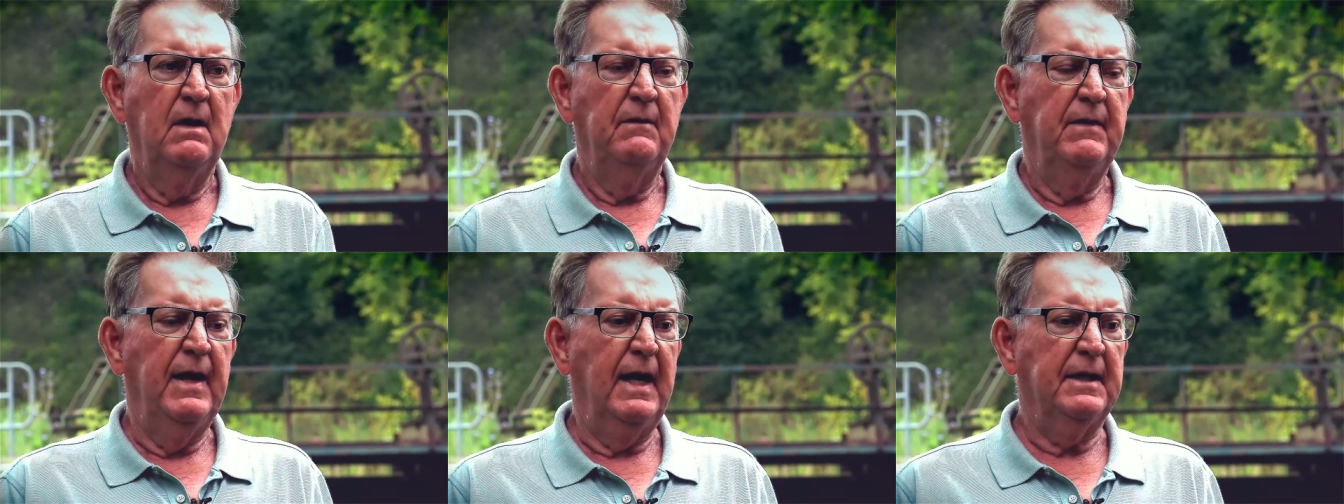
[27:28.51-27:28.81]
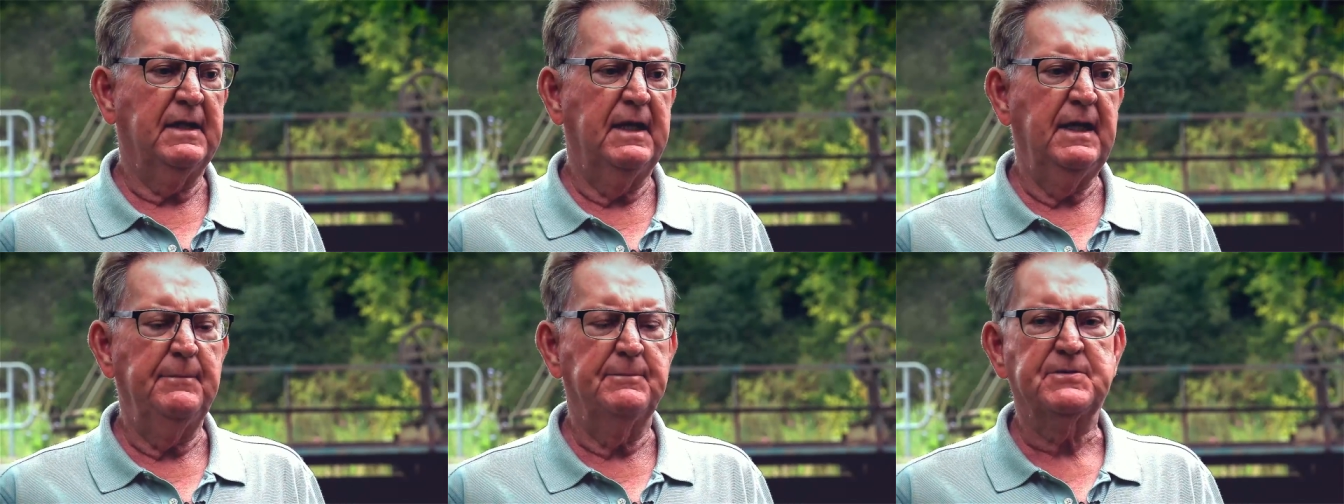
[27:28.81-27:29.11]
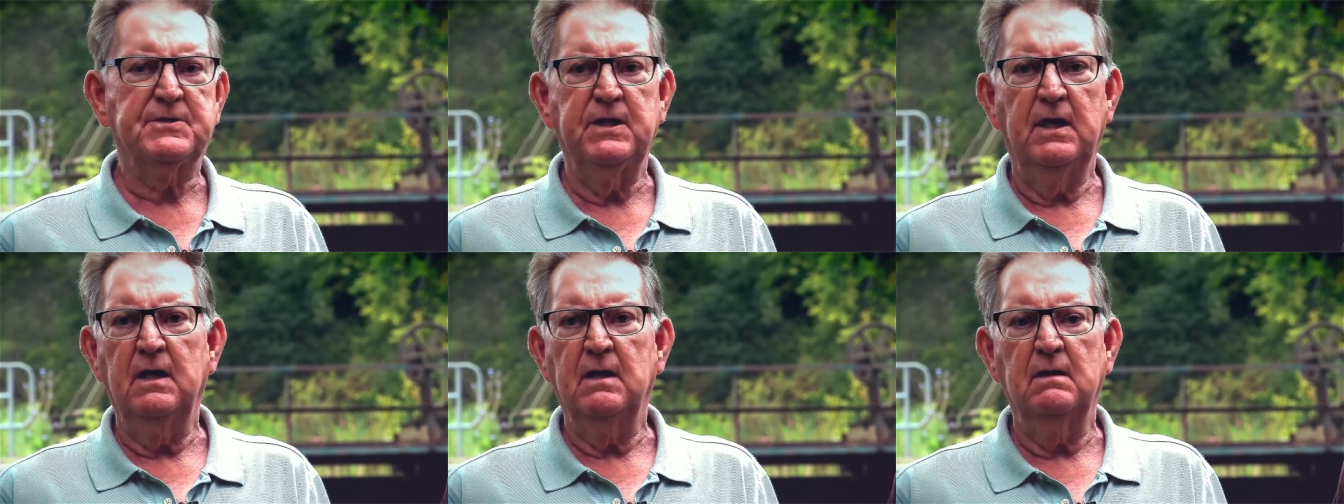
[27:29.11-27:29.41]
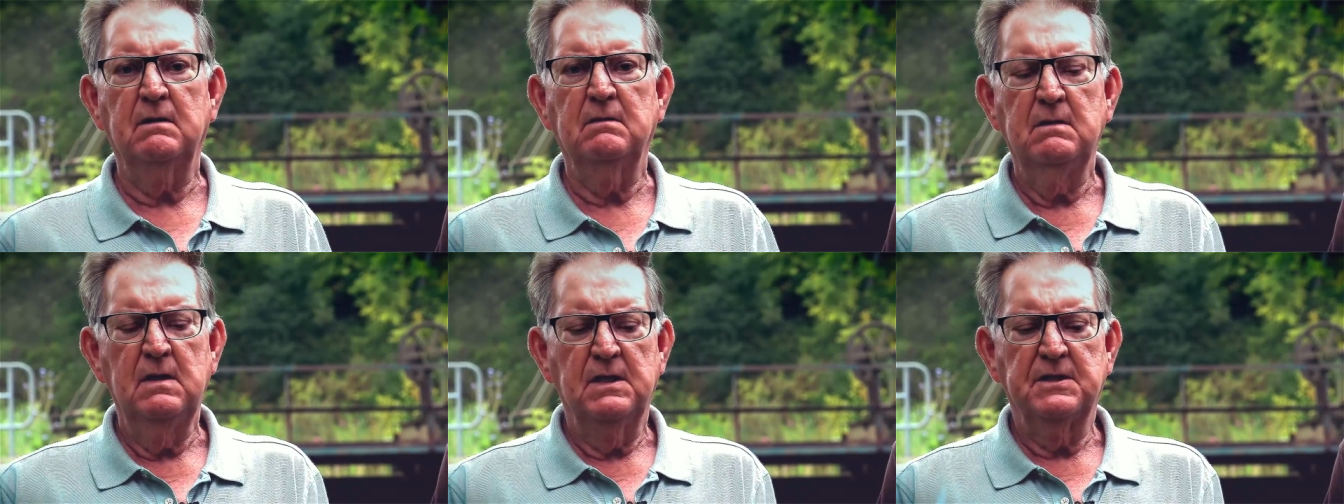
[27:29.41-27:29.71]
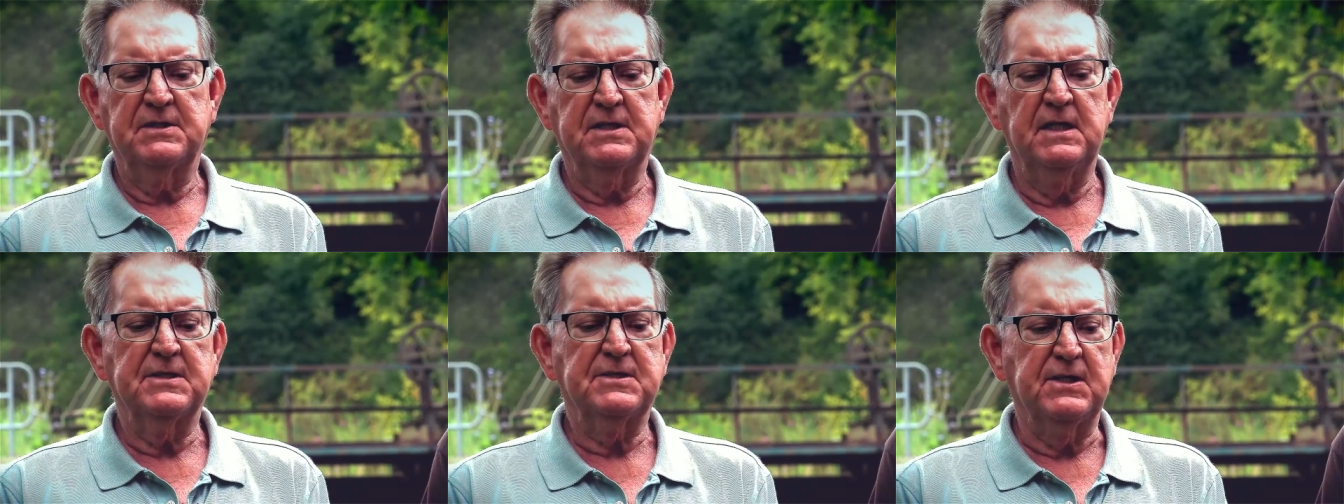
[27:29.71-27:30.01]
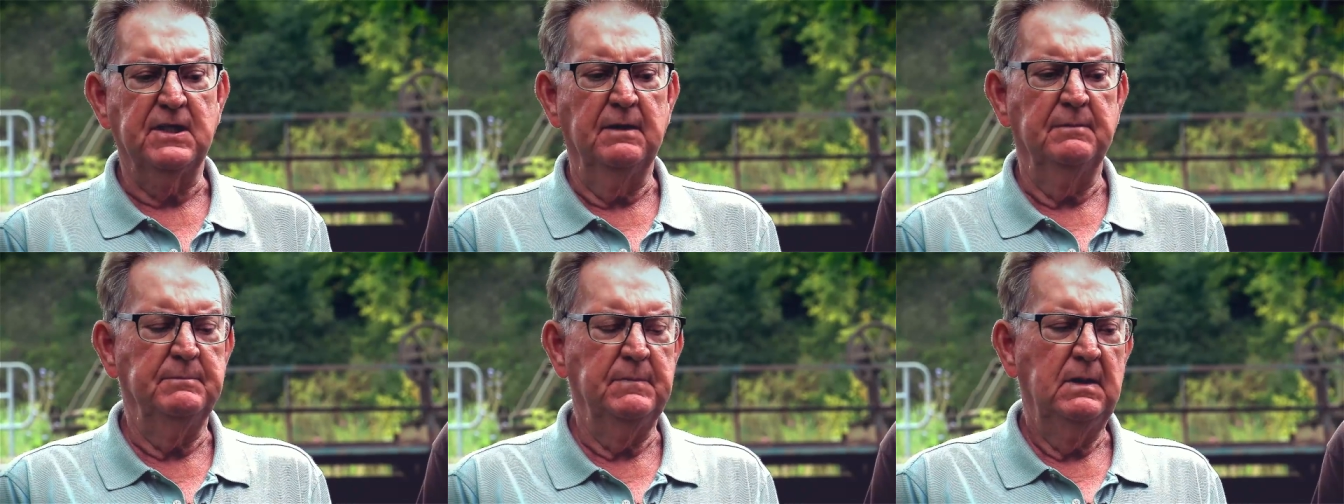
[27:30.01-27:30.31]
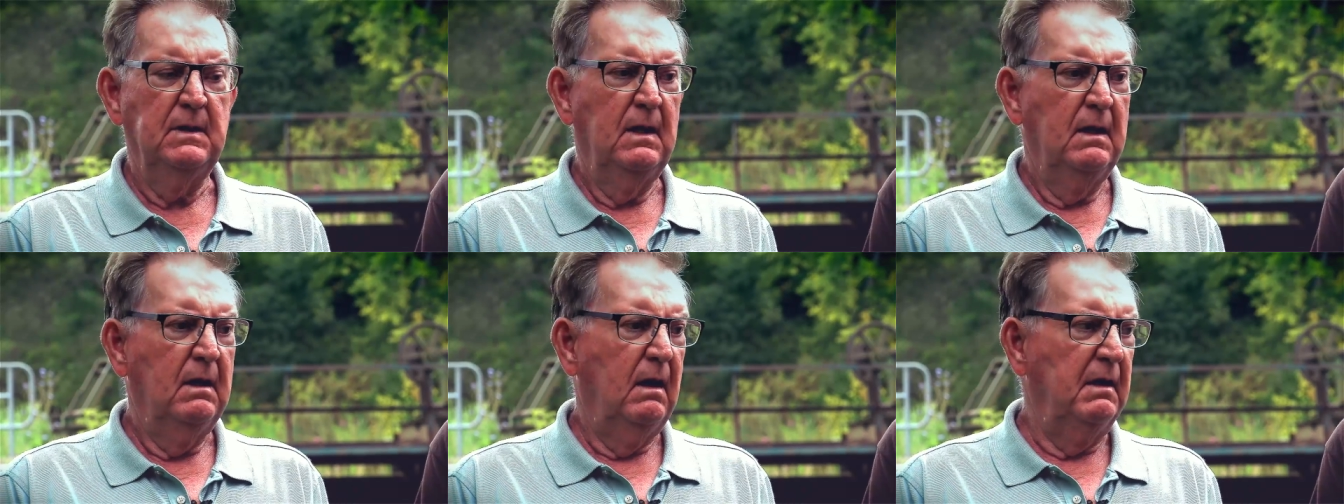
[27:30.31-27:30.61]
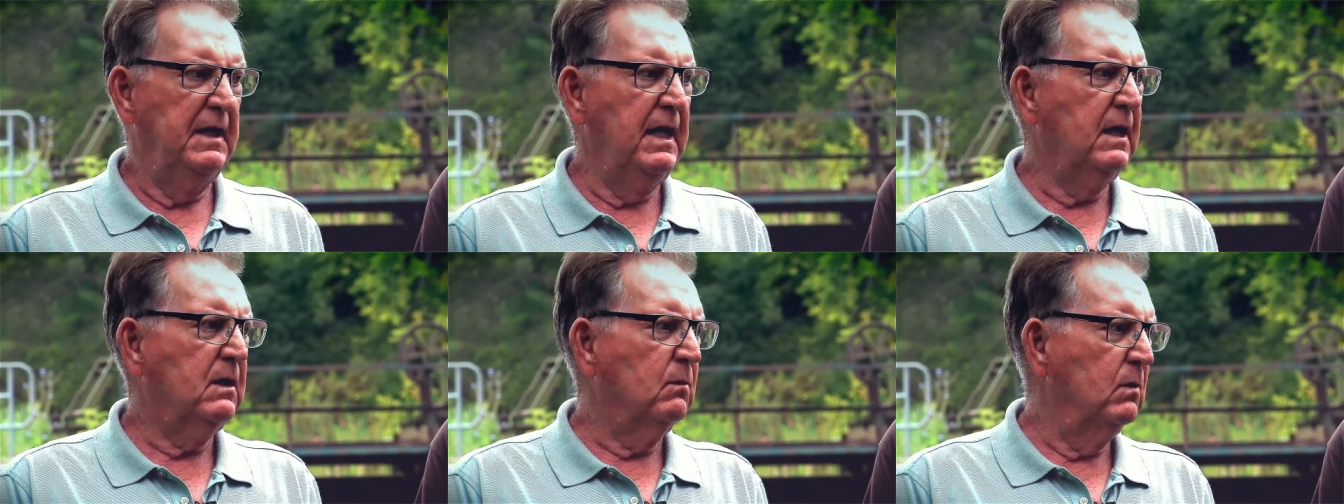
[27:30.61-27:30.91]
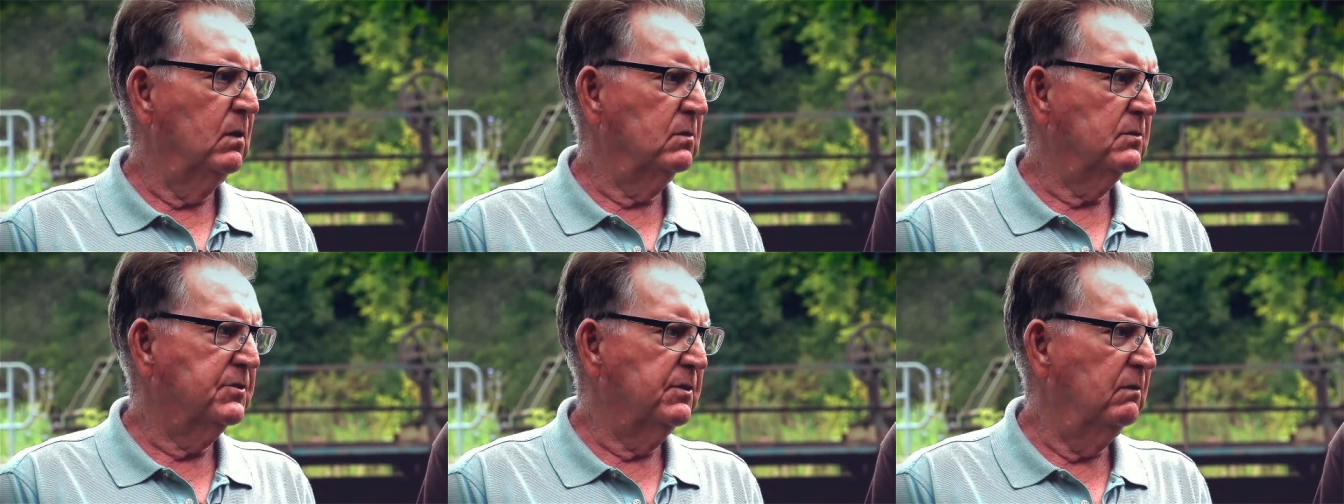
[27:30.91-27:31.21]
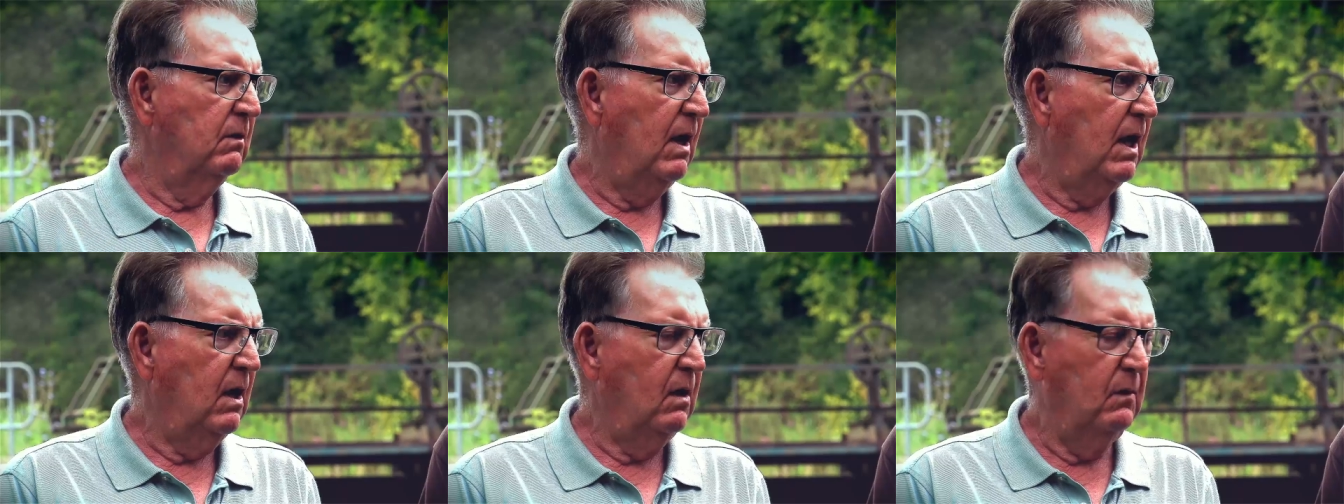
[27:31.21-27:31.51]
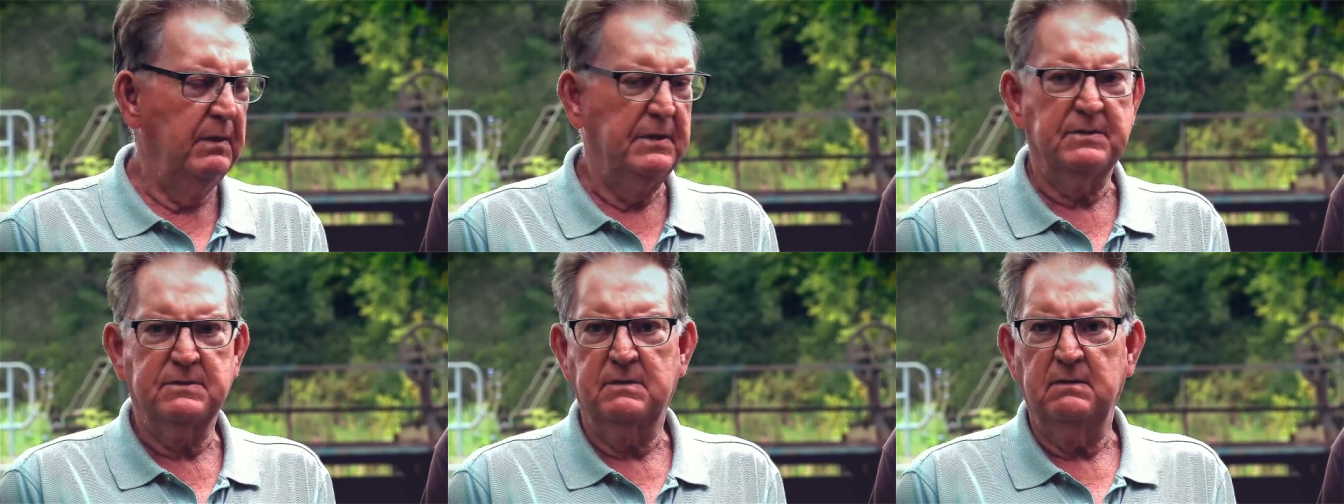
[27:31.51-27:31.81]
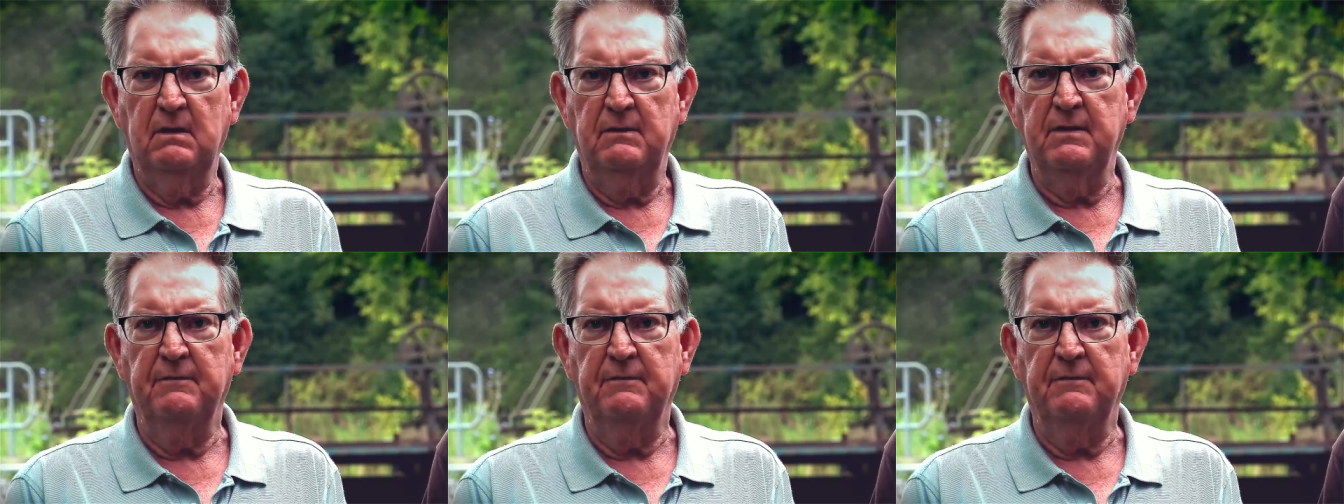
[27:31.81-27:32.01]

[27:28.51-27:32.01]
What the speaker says: That keeps their system equal to how it's